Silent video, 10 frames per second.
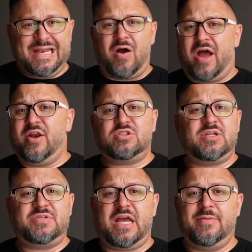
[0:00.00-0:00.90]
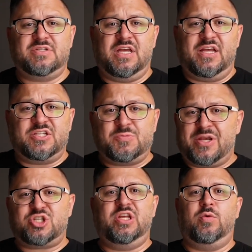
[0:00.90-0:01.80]
Now, I know sometimes, uh,
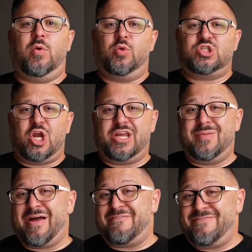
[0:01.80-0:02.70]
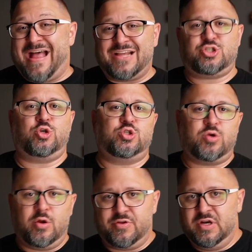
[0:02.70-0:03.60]
especially when we're talking about fast church
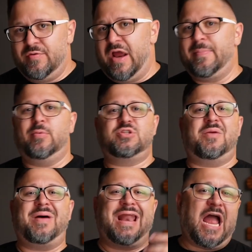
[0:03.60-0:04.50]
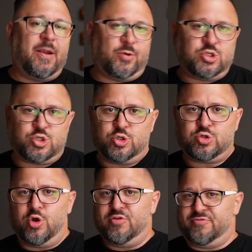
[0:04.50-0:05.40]
growth, right? People talk about hyper church
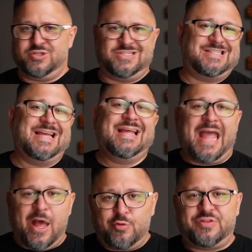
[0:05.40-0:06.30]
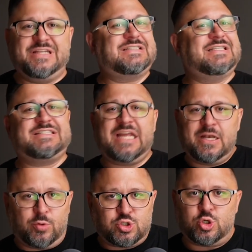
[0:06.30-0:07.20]
growth versus healthy,
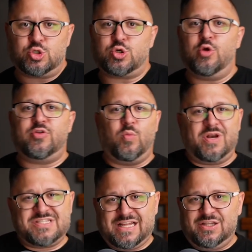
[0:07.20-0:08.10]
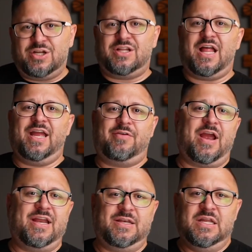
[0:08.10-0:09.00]
sustainable church growth and what does that look like,
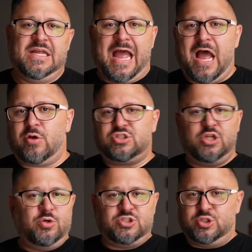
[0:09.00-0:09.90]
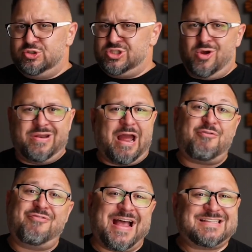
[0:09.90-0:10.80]
right? And how slow is too slow and how
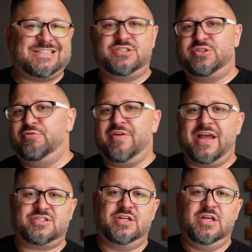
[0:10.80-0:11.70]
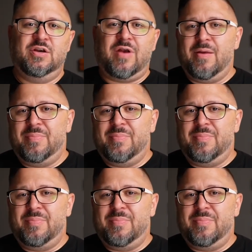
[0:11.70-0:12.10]
fast is too fast, right?